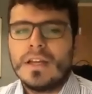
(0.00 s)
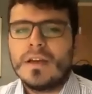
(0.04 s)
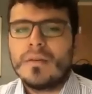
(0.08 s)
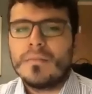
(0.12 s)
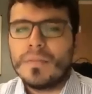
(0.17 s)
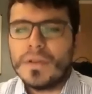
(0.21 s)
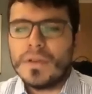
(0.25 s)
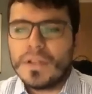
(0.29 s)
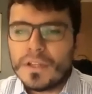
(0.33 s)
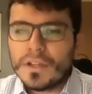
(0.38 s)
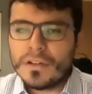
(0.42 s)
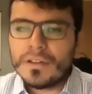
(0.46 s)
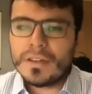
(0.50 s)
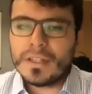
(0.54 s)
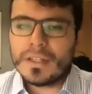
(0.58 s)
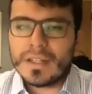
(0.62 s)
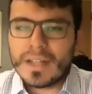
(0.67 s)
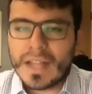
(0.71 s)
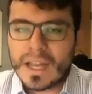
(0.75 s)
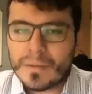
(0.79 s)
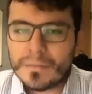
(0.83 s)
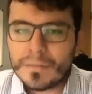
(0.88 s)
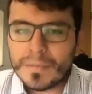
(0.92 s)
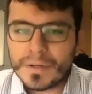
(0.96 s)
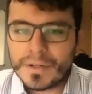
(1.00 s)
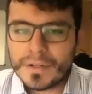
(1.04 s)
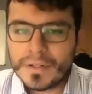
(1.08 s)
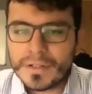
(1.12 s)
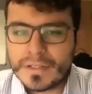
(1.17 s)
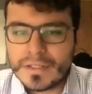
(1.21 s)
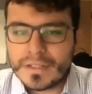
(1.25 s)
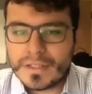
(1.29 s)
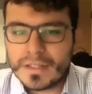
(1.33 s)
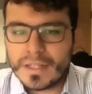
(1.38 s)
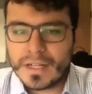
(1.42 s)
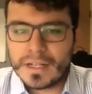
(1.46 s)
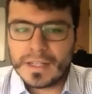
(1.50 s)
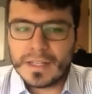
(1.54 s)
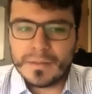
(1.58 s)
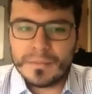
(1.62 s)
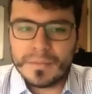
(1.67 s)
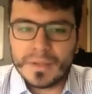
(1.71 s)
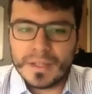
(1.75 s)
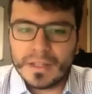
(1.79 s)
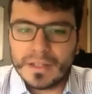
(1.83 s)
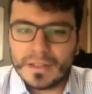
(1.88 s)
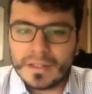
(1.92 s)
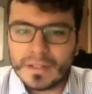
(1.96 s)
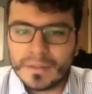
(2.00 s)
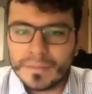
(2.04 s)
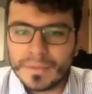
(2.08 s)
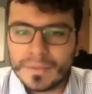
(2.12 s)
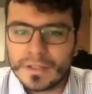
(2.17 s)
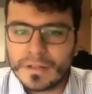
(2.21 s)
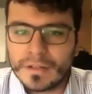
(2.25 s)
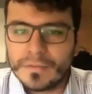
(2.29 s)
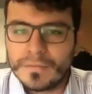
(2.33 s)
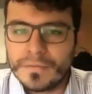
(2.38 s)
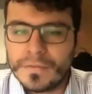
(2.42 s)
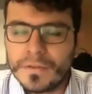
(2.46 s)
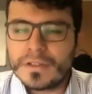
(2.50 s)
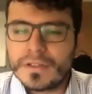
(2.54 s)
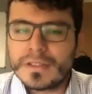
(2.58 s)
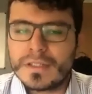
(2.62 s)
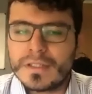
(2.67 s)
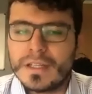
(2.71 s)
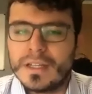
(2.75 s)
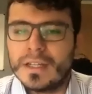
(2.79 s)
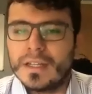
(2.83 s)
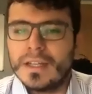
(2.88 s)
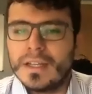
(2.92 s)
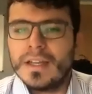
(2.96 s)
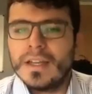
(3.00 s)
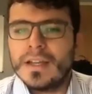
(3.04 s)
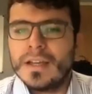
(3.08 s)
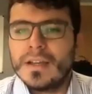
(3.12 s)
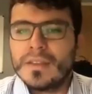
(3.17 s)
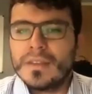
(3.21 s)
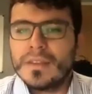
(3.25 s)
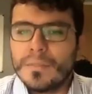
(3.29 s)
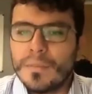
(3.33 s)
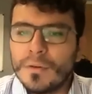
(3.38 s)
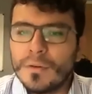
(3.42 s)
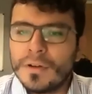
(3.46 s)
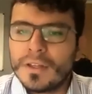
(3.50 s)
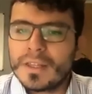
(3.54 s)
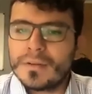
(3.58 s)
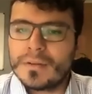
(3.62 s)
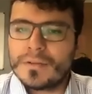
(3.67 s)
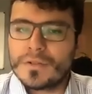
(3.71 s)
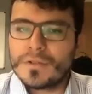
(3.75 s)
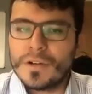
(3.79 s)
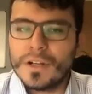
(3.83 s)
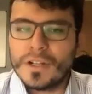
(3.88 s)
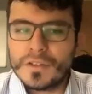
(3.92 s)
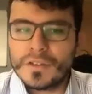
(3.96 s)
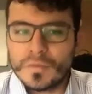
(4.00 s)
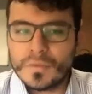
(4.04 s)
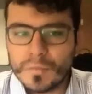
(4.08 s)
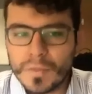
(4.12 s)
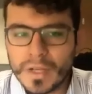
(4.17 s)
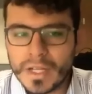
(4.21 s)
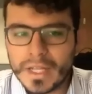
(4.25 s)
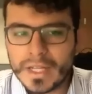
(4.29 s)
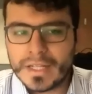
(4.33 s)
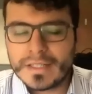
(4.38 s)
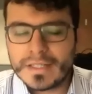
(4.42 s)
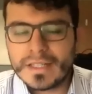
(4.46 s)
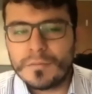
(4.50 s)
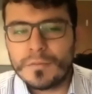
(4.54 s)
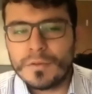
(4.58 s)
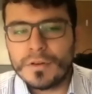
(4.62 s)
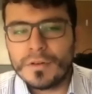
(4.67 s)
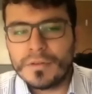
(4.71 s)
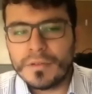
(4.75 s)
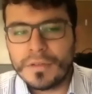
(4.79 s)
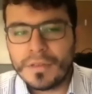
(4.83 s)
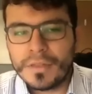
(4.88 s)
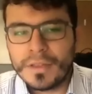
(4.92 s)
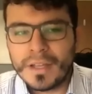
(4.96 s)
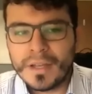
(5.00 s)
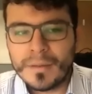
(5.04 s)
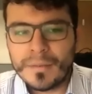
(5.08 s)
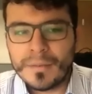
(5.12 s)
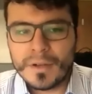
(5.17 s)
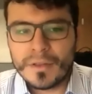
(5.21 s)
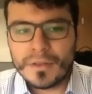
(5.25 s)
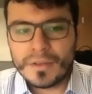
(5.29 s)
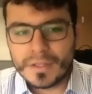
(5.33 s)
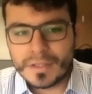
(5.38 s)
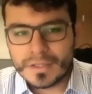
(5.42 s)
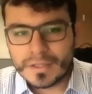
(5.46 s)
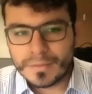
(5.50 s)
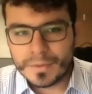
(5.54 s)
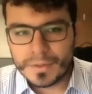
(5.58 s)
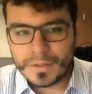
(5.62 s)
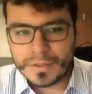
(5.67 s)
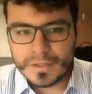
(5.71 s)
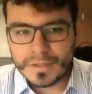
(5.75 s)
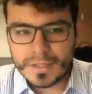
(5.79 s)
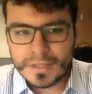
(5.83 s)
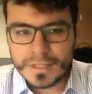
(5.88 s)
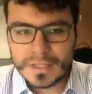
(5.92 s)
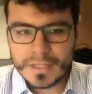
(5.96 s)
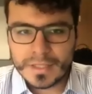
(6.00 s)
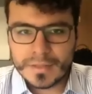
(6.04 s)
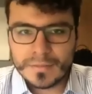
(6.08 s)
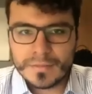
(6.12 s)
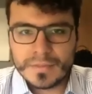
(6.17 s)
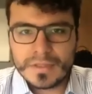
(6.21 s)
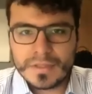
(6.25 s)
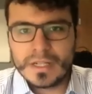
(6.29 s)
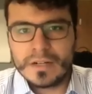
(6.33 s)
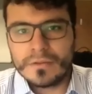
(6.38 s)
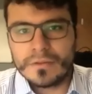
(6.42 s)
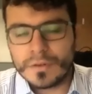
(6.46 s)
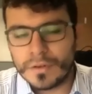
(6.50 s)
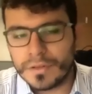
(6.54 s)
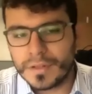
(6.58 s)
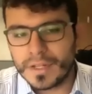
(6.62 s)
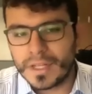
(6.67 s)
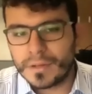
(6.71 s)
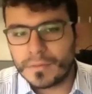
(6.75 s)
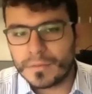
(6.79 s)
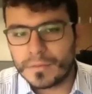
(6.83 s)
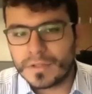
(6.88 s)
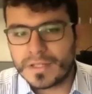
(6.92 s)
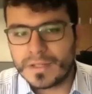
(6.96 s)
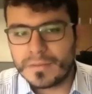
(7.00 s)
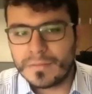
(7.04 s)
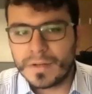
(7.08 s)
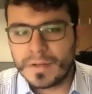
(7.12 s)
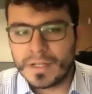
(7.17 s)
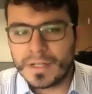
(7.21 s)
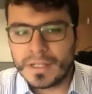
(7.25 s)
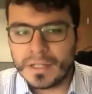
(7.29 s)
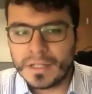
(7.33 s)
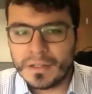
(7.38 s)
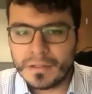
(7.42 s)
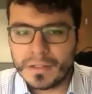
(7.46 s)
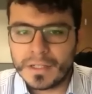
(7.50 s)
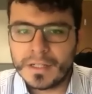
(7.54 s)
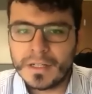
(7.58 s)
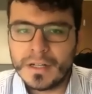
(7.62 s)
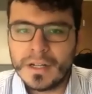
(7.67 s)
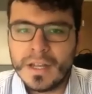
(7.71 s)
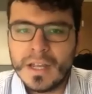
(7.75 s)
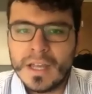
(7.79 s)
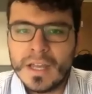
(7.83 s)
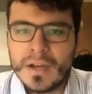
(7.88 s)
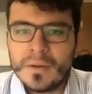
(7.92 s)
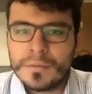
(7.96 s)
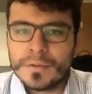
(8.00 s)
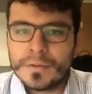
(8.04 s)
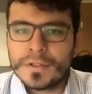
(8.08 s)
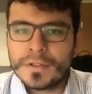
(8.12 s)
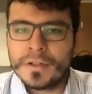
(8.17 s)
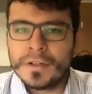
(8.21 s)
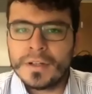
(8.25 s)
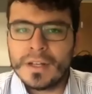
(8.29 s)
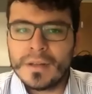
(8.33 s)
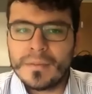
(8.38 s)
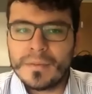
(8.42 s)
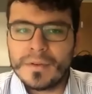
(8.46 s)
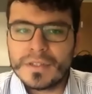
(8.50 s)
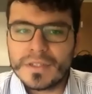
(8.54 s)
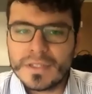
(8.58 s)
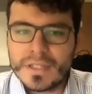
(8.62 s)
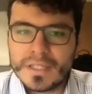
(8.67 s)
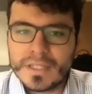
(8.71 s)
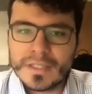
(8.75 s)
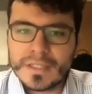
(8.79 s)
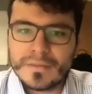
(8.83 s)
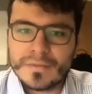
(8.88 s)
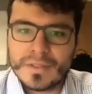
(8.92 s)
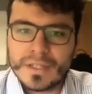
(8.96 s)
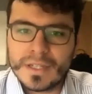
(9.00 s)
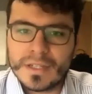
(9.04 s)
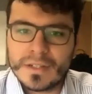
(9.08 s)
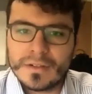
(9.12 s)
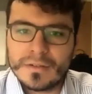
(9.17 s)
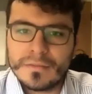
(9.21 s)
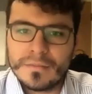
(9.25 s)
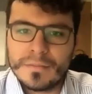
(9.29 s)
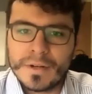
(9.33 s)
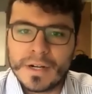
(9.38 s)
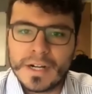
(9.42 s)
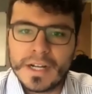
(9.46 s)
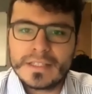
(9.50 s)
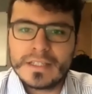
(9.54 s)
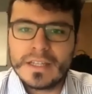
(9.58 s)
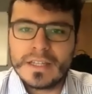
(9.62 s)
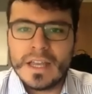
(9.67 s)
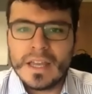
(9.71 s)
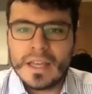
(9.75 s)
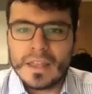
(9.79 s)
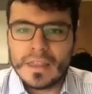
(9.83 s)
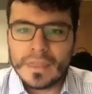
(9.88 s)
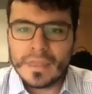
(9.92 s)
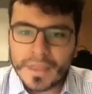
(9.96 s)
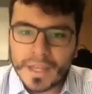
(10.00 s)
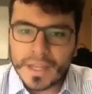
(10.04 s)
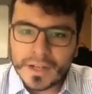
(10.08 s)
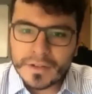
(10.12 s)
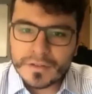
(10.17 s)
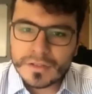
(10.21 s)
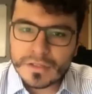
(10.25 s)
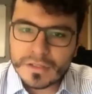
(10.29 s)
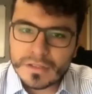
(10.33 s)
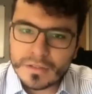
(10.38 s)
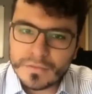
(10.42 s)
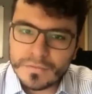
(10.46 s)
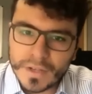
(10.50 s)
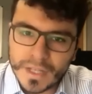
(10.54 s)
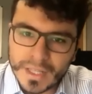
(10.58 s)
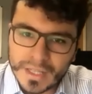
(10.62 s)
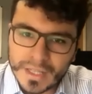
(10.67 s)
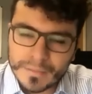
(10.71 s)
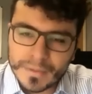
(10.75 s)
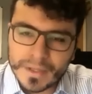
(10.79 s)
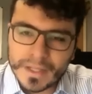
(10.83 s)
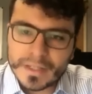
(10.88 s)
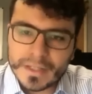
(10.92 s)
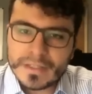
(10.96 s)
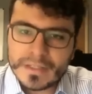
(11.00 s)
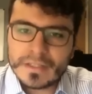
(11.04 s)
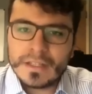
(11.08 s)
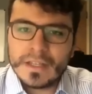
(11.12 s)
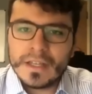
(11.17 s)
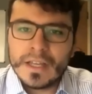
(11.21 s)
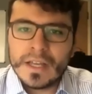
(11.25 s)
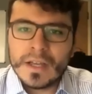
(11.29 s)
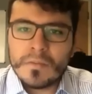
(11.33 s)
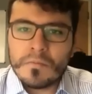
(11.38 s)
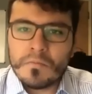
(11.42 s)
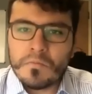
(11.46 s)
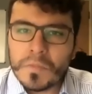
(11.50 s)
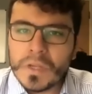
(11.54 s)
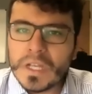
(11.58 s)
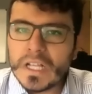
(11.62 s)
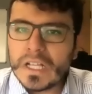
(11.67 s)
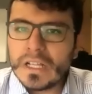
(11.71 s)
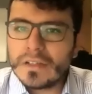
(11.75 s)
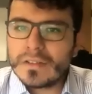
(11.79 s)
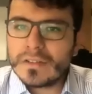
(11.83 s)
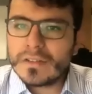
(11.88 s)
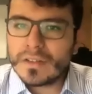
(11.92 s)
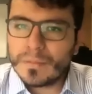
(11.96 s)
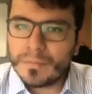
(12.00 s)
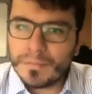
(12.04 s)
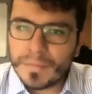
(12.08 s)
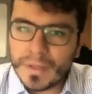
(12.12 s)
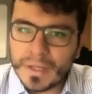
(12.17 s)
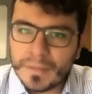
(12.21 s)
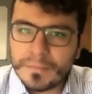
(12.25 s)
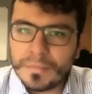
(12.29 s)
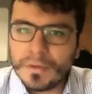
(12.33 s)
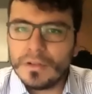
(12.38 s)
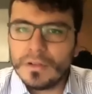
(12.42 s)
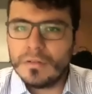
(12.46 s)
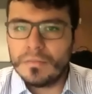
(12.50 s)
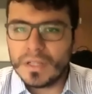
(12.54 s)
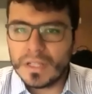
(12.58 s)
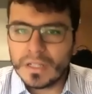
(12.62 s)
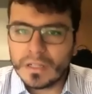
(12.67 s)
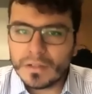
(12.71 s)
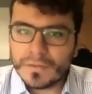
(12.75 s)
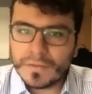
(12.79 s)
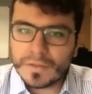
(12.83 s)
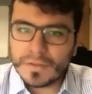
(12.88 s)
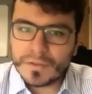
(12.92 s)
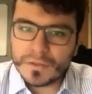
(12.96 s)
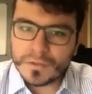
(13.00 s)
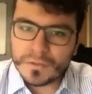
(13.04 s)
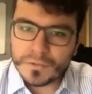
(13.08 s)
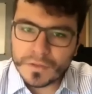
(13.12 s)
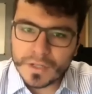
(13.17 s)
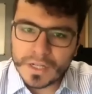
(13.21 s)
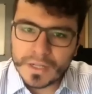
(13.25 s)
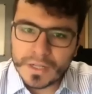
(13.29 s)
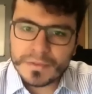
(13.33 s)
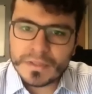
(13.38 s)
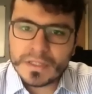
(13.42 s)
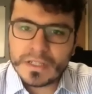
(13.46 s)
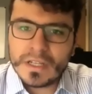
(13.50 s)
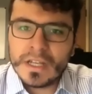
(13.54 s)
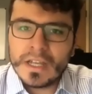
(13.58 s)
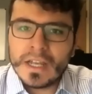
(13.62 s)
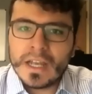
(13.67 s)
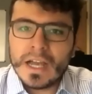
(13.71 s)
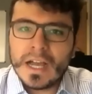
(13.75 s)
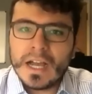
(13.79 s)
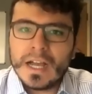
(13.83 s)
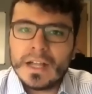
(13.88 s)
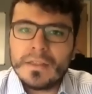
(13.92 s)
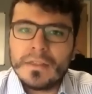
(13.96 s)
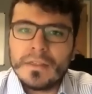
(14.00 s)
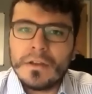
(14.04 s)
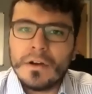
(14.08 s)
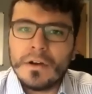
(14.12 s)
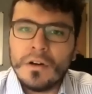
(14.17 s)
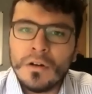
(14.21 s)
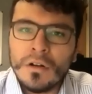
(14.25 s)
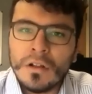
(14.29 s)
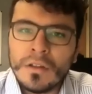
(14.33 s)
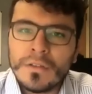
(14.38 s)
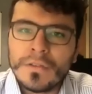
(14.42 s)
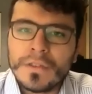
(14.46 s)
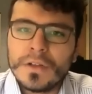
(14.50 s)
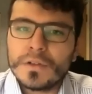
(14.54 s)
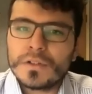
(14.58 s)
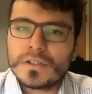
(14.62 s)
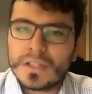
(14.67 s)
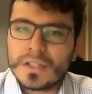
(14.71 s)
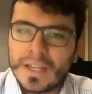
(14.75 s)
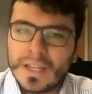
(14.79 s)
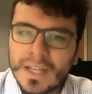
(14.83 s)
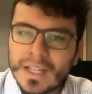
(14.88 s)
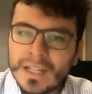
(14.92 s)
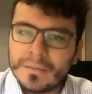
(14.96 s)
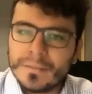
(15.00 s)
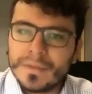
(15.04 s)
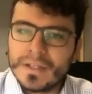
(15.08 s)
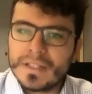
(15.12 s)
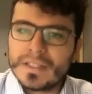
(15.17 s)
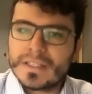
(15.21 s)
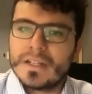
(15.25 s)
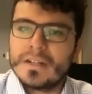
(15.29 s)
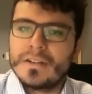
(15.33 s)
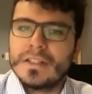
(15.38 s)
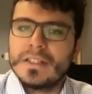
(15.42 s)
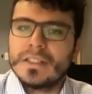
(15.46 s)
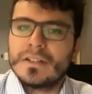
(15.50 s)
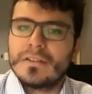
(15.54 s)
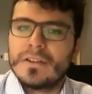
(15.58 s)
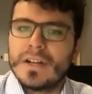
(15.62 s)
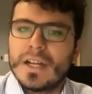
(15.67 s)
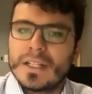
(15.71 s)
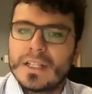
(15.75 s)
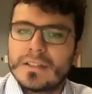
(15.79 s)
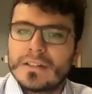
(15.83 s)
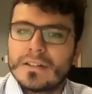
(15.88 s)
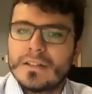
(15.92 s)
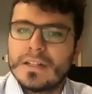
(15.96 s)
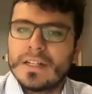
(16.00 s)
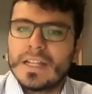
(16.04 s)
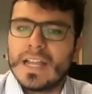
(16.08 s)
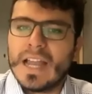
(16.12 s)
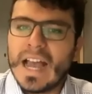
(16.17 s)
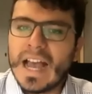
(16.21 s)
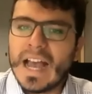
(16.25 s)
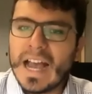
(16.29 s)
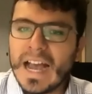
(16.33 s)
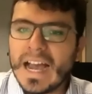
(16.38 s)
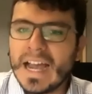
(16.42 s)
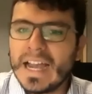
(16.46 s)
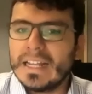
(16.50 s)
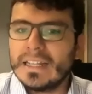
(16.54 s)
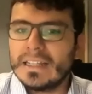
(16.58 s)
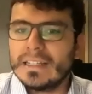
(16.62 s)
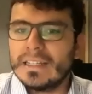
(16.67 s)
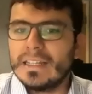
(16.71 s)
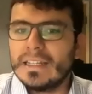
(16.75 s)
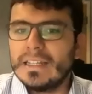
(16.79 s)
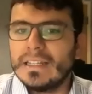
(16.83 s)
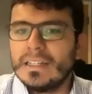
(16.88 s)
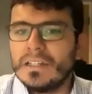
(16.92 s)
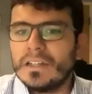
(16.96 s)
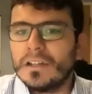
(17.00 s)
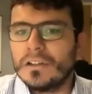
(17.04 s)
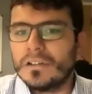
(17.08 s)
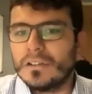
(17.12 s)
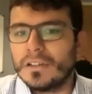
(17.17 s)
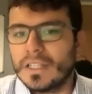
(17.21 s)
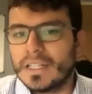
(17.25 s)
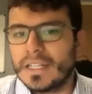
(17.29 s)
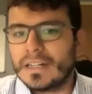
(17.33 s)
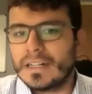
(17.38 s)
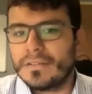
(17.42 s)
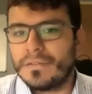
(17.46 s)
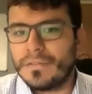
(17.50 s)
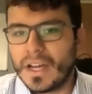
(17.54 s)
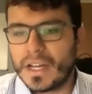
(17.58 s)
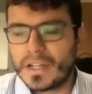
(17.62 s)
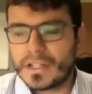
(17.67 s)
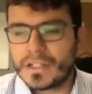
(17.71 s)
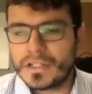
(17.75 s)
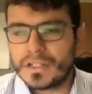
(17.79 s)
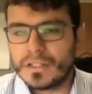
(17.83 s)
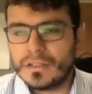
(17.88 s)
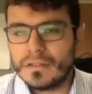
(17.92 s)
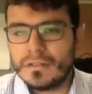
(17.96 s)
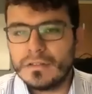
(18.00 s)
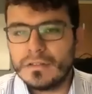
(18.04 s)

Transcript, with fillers: Beyond the numbers that can be a little bit confusing, the point that I'm trying to make is that when we think about distributed systems and road networks in particular, we're talking about systems that comprise thousands of elements, millions of people, millions of strips, and all of those elements are interacting in highly nonlinear fashion.